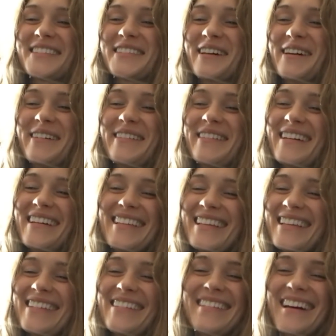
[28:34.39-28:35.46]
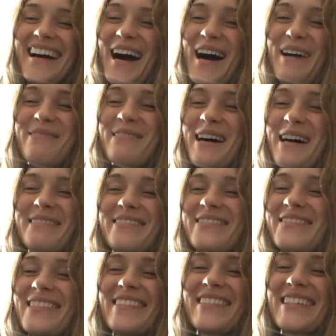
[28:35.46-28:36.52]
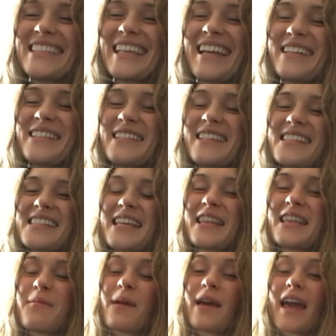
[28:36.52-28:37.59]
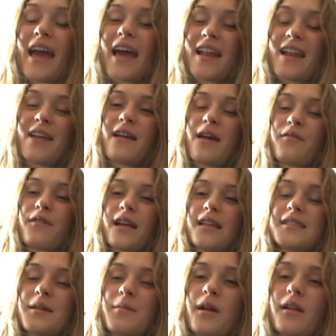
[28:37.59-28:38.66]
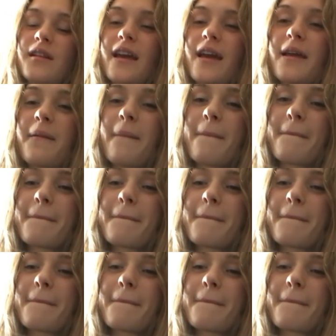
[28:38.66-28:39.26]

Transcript: So I'm, I'm, I'm excited to see them again and, and race them all again.